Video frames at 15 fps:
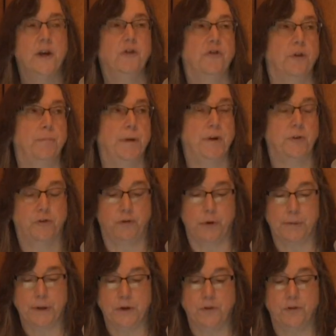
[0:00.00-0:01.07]
should be
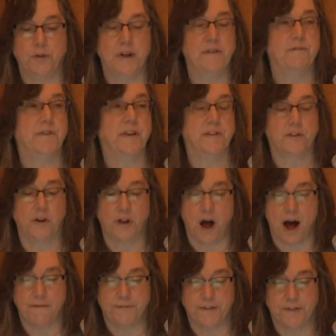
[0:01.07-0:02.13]
distributed to the fiscal
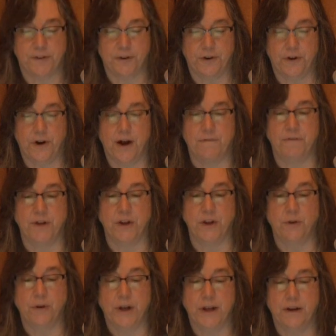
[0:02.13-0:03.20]
officer of the
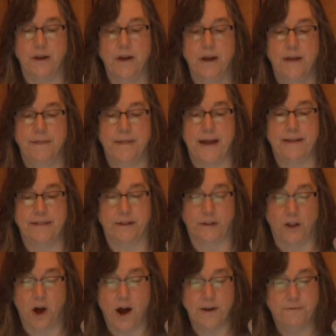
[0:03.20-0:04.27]
unit that the
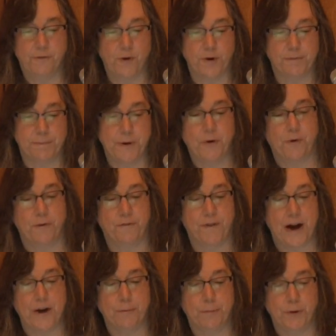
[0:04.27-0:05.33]
law enforcement or
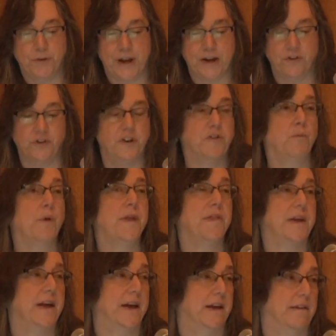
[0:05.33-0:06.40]
fire protection is
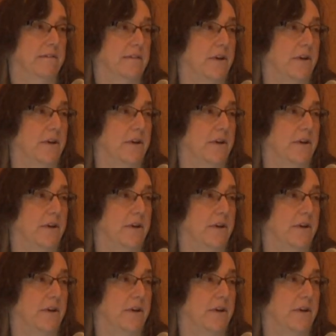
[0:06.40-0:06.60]
within.